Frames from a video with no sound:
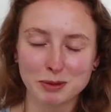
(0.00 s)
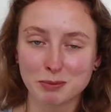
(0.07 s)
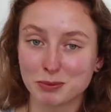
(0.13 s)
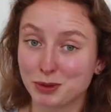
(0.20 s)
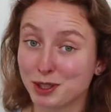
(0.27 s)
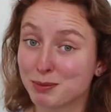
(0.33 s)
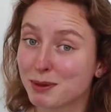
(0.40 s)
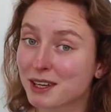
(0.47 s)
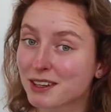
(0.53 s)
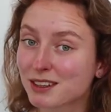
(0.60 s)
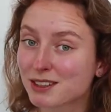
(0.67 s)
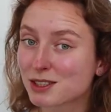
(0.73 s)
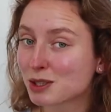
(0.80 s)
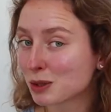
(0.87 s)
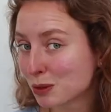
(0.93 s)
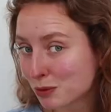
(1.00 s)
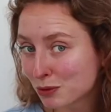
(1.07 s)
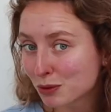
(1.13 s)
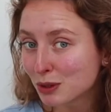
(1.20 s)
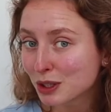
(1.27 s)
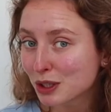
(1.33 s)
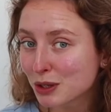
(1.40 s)
some remakes of
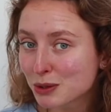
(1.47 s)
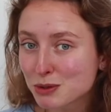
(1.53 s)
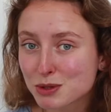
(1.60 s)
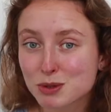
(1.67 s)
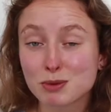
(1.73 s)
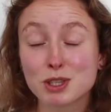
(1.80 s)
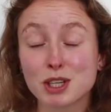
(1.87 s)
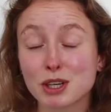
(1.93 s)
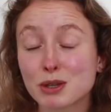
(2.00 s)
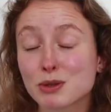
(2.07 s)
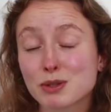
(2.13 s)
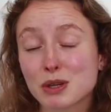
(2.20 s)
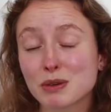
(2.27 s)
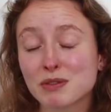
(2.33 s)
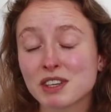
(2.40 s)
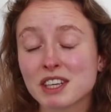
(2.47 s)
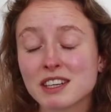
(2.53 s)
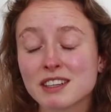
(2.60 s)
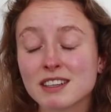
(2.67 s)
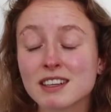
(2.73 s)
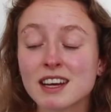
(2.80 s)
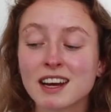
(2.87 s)
Oreos which are also
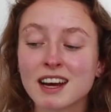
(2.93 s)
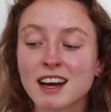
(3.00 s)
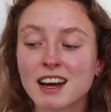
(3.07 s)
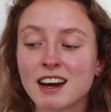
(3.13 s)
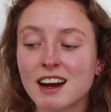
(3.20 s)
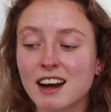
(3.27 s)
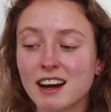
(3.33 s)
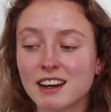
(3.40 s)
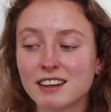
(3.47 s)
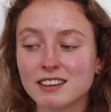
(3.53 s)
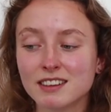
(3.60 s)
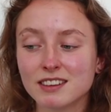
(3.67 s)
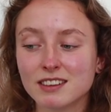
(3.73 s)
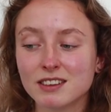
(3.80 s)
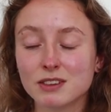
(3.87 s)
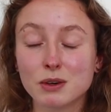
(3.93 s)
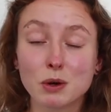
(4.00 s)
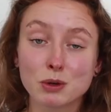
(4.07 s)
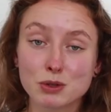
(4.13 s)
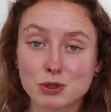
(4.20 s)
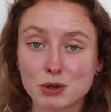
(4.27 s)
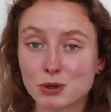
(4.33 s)
vegan, and
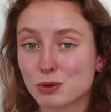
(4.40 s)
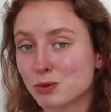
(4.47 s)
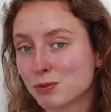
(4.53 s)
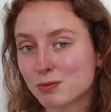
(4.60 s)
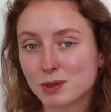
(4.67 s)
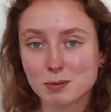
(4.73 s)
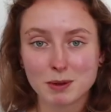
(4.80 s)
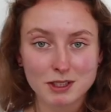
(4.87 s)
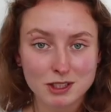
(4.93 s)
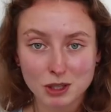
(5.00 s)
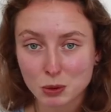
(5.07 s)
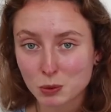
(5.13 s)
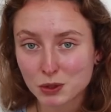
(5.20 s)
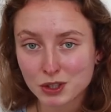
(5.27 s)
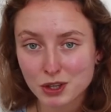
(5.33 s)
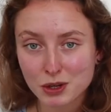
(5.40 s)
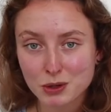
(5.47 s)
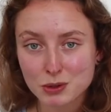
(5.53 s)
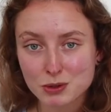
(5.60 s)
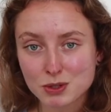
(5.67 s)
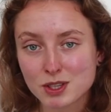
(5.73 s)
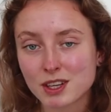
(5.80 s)
also the basic
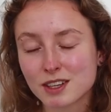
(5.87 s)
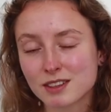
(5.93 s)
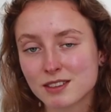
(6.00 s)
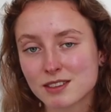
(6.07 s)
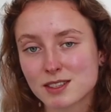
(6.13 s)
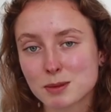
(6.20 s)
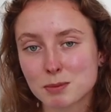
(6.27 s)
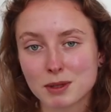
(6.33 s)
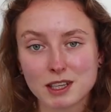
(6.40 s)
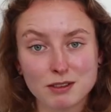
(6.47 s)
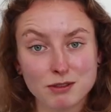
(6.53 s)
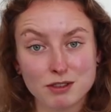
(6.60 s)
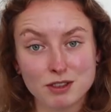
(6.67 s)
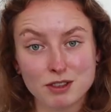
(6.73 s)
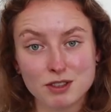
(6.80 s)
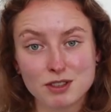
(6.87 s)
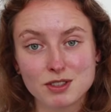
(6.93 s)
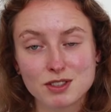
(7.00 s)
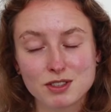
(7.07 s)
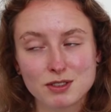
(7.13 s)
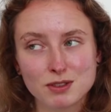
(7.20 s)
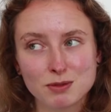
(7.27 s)
Oreos and some
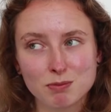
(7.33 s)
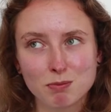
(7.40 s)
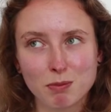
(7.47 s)
flavors